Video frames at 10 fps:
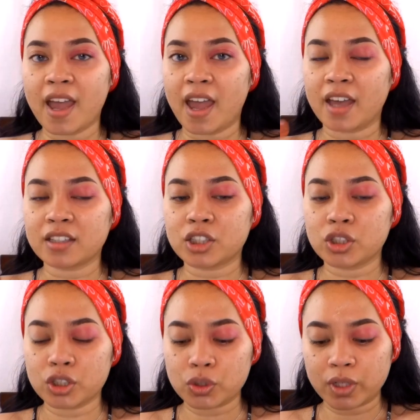As
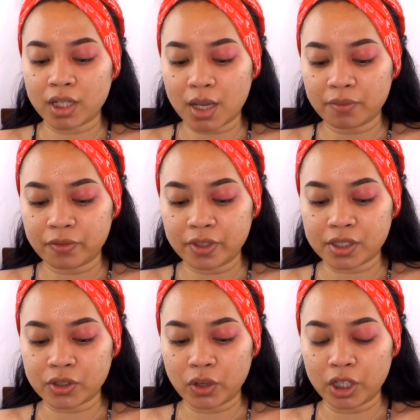usual, I'm
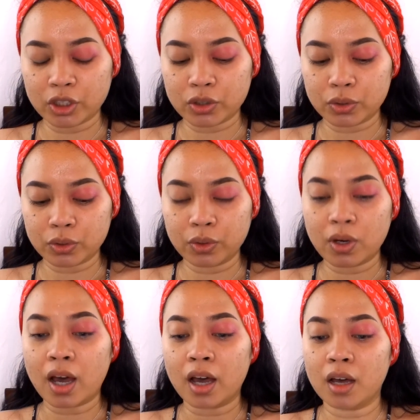first going to
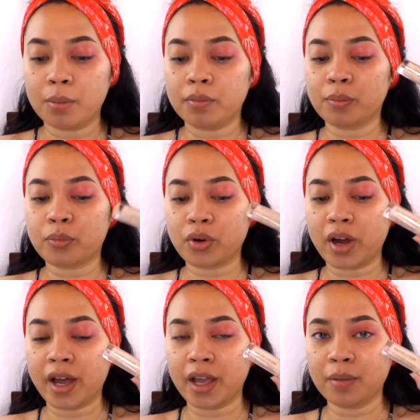
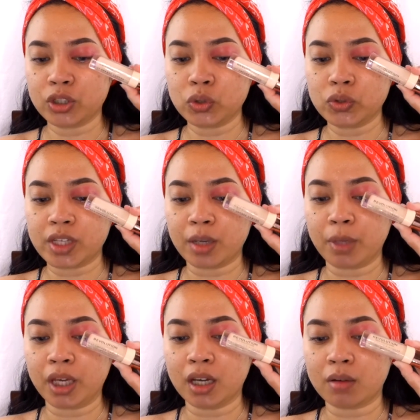prime using
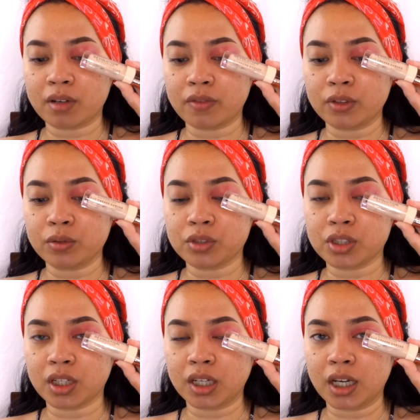Makeup
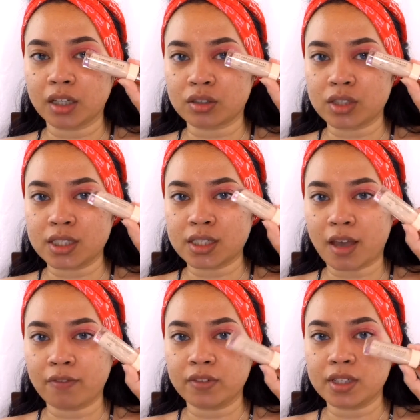Revolution Cut Crease
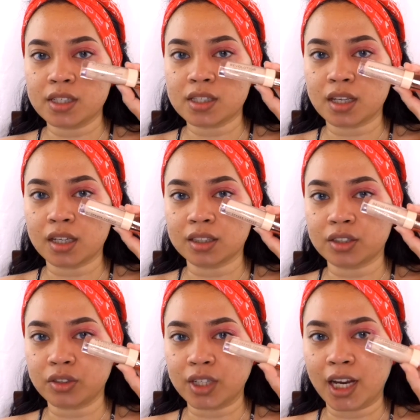Canvas in
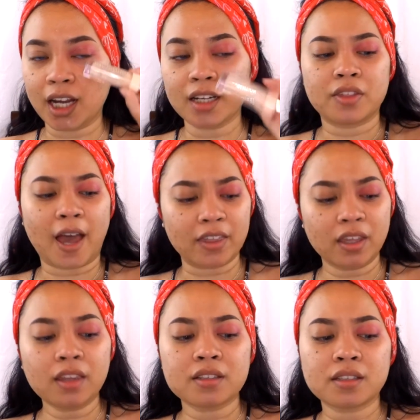Create. I
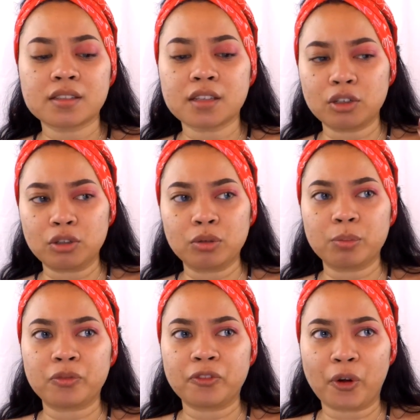think this is a dupe
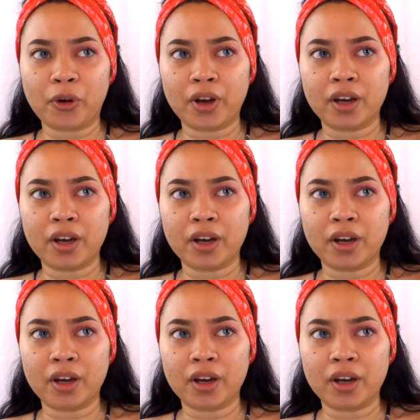for